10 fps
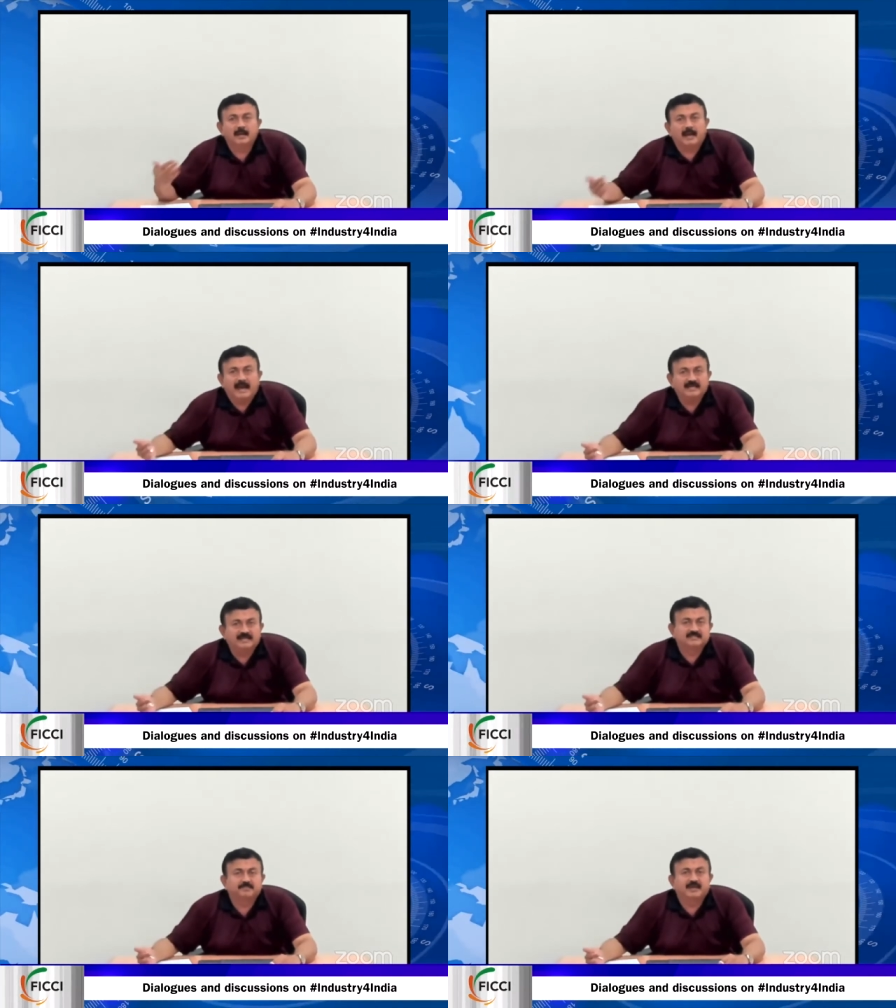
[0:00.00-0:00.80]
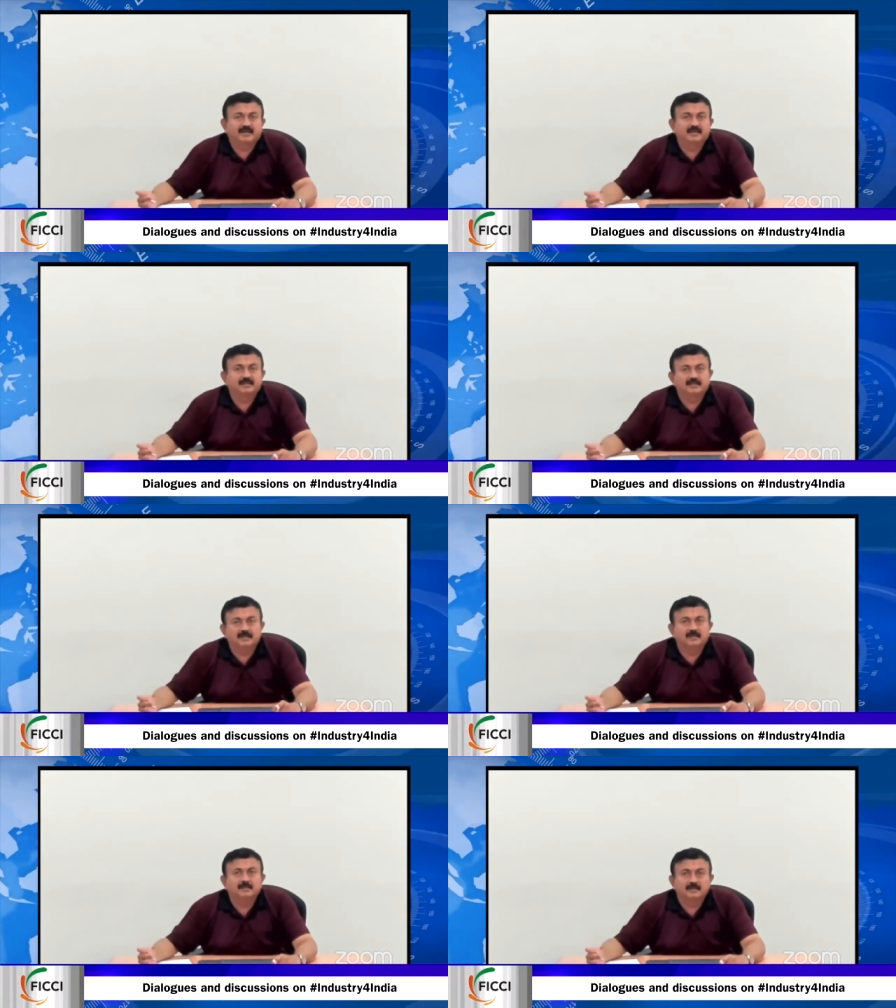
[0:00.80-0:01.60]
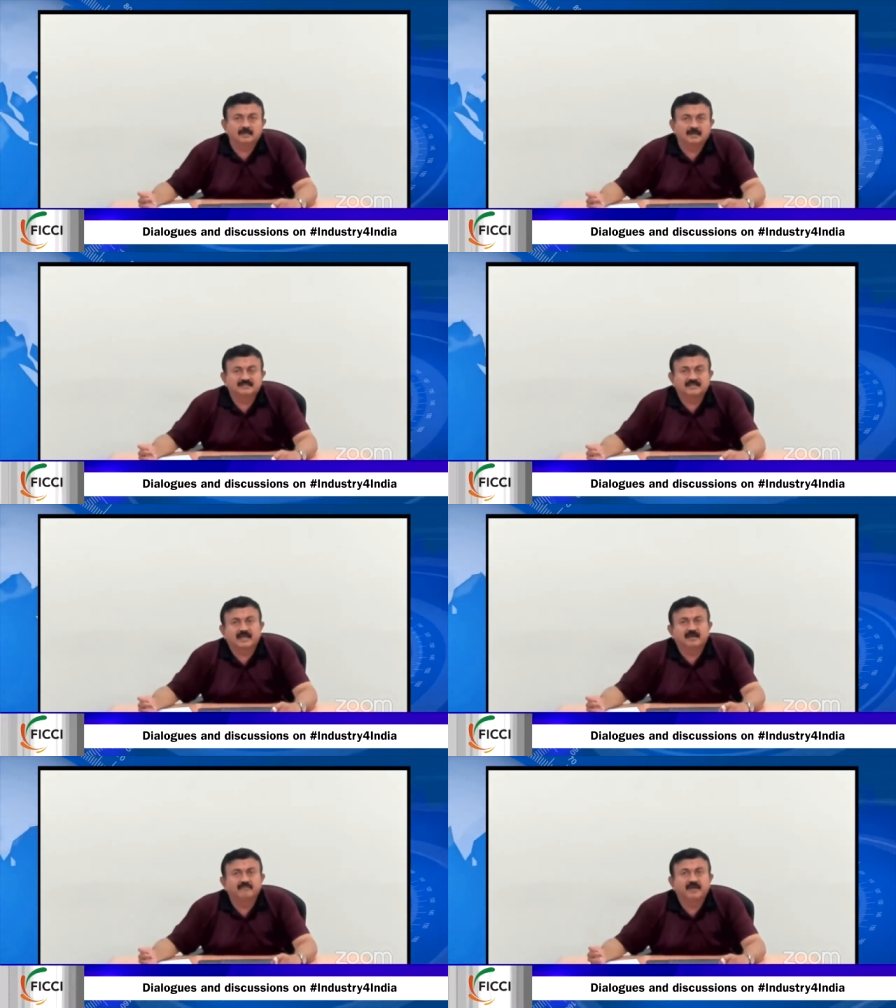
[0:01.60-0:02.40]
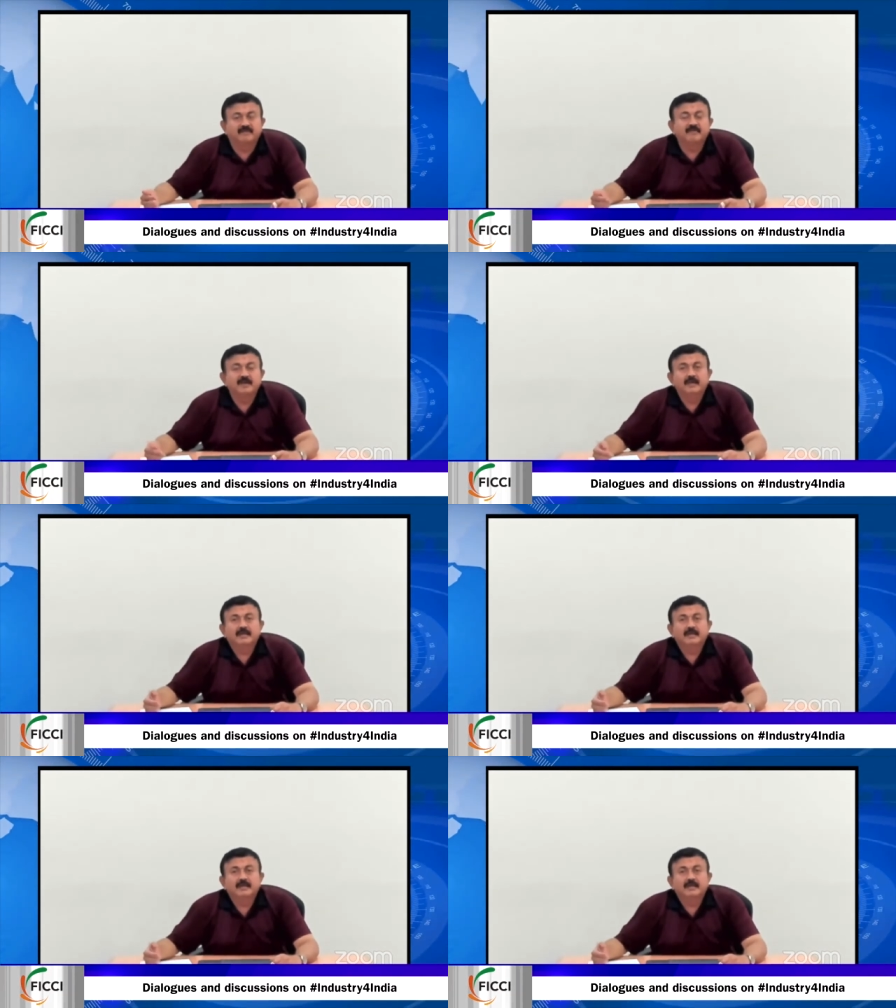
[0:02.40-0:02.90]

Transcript: uh, anticipating the uh, second wave.